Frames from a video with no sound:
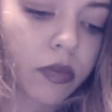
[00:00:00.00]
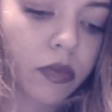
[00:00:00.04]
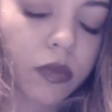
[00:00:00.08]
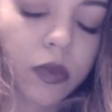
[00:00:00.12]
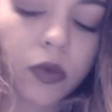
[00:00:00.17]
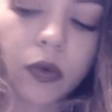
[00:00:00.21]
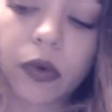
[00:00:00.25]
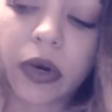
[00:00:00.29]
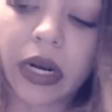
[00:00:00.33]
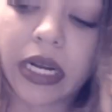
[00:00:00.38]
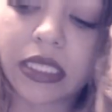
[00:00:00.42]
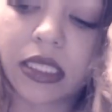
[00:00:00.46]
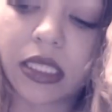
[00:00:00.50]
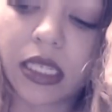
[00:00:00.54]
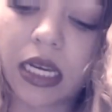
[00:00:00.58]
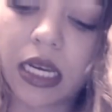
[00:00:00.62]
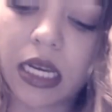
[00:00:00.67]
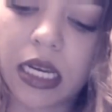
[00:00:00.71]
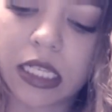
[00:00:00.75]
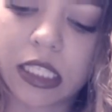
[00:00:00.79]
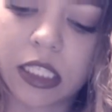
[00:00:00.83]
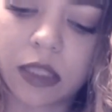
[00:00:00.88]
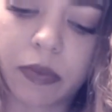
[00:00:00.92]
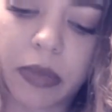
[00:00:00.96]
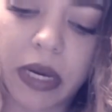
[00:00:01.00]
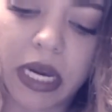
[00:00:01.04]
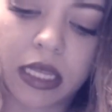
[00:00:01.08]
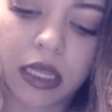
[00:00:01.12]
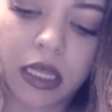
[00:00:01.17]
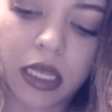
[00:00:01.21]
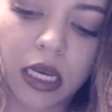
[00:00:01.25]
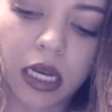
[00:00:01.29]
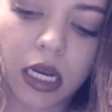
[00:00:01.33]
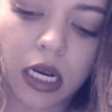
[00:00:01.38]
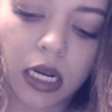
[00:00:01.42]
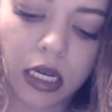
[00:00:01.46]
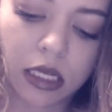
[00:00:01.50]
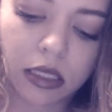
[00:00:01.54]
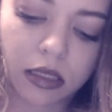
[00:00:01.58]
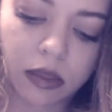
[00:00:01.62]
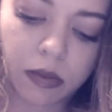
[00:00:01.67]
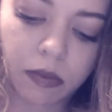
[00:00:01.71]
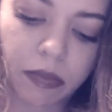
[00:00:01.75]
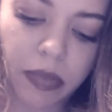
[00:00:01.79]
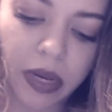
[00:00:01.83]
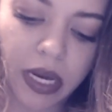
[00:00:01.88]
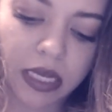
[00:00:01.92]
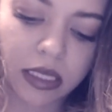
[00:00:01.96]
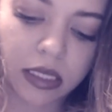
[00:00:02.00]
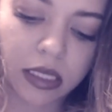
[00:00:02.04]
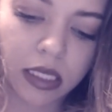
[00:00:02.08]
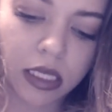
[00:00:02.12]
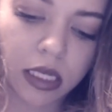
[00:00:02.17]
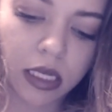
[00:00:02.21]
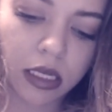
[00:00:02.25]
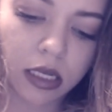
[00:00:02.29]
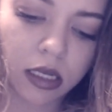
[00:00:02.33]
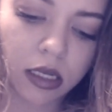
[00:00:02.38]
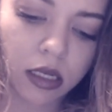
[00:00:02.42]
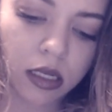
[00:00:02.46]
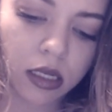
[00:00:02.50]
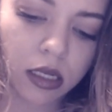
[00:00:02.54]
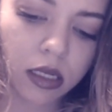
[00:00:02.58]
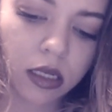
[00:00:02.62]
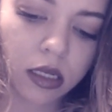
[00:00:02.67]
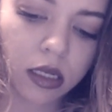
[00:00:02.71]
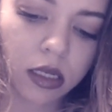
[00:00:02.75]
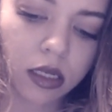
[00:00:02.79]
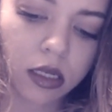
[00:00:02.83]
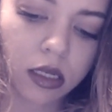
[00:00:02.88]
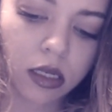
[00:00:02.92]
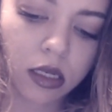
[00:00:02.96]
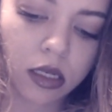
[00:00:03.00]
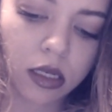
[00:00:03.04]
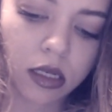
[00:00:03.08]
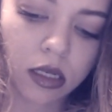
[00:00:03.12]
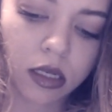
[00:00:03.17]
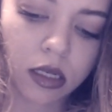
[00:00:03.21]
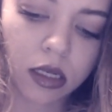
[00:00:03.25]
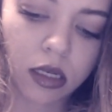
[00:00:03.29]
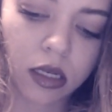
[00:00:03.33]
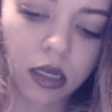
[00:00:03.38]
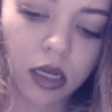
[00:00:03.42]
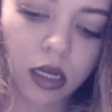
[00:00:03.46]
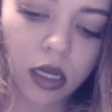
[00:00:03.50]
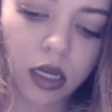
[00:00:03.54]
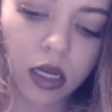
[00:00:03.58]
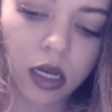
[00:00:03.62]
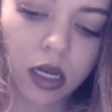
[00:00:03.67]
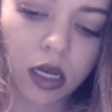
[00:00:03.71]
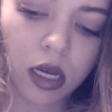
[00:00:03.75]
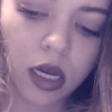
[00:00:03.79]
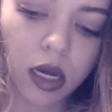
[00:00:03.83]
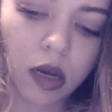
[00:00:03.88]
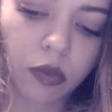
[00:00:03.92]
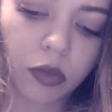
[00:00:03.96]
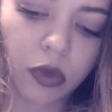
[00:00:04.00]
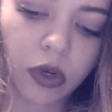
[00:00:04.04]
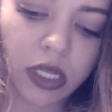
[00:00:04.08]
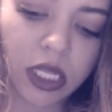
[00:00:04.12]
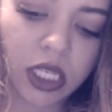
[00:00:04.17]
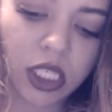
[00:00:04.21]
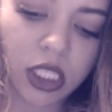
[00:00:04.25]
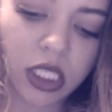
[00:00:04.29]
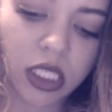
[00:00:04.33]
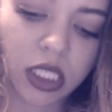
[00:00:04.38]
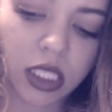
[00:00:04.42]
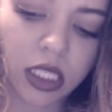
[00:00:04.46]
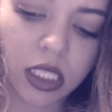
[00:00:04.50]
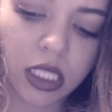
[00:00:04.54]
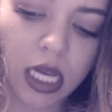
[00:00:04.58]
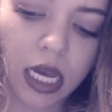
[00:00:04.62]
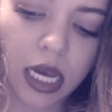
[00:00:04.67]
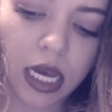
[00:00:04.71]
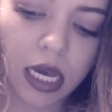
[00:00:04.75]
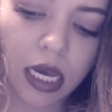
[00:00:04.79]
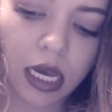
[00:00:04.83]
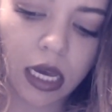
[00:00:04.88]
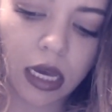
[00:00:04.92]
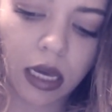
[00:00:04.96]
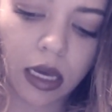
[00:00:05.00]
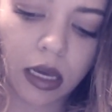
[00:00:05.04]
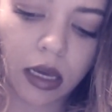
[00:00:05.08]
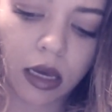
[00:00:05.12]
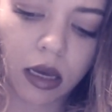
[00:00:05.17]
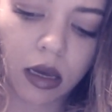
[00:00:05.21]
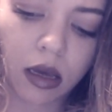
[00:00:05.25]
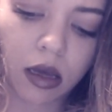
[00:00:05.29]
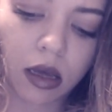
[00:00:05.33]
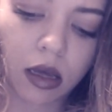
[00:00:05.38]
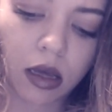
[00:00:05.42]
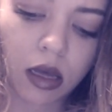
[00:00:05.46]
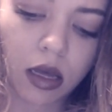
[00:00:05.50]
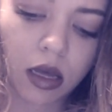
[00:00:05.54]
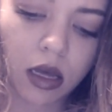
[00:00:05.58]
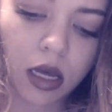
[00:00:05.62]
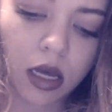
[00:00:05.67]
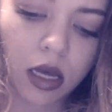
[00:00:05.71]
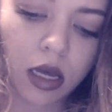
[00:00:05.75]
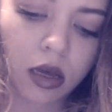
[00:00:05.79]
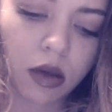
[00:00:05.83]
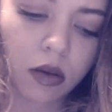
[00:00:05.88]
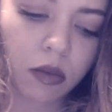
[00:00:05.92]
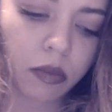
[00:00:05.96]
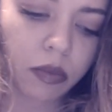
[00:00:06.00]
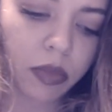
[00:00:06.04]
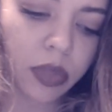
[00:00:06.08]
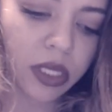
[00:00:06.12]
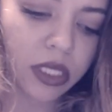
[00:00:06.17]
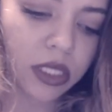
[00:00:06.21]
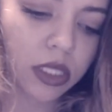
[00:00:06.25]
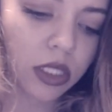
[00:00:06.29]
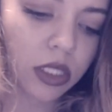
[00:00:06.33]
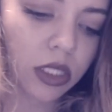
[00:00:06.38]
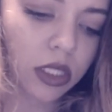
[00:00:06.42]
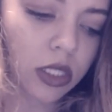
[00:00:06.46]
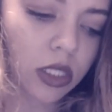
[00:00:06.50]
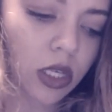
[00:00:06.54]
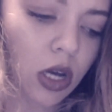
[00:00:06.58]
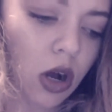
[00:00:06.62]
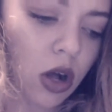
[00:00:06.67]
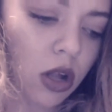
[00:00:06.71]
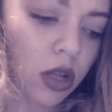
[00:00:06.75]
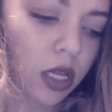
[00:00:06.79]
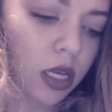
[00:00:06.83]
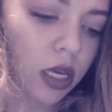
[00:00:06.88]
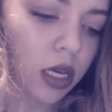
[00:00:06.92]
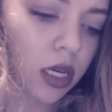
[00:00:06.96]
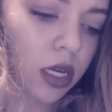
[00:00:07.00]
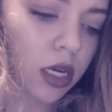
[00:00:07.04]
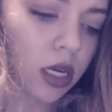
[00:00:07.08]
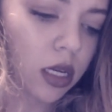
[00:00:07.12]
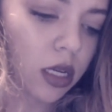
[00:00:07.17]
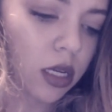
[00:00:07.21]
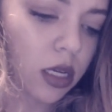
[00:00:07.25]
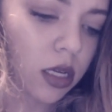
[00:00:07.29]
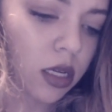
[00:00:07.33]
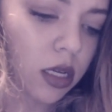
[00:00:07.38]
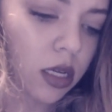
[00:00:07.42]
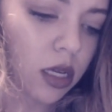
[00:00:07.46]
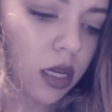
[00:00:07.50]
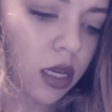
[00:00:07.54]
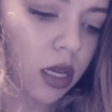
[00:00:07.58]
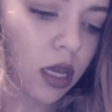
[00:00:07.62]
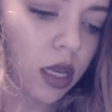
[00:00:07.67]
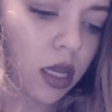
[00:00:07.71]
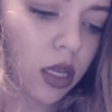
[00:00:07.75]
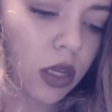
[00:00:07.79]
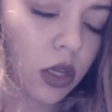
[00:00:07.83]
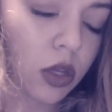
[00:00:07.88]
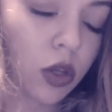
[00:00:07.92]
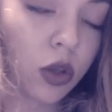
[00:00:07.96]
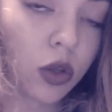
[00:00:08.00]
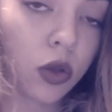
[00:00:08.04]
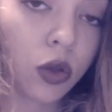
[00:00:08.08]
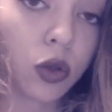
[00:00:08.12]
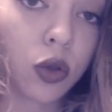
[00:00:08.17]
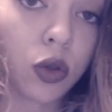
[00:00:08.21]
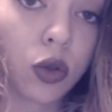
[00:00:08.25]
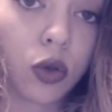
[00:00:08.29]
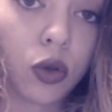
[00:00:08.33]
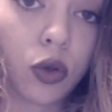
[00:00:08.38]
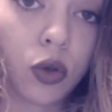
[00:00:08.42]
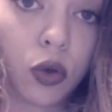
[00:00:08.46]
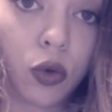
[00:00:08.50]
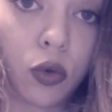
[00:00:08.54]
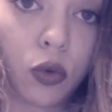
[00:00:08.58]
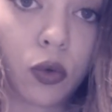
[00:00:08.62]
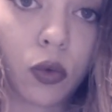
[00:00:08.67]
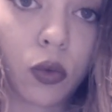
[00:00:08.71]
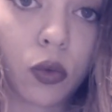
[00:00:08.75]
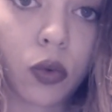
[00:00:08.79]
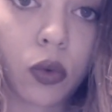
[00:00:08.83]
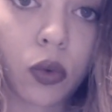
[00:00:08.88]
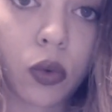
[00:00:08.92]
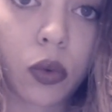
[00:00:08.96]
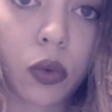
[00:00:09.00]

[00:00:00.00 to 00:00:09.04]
When I say expect the unexpected, I'm really just saying be solid in you.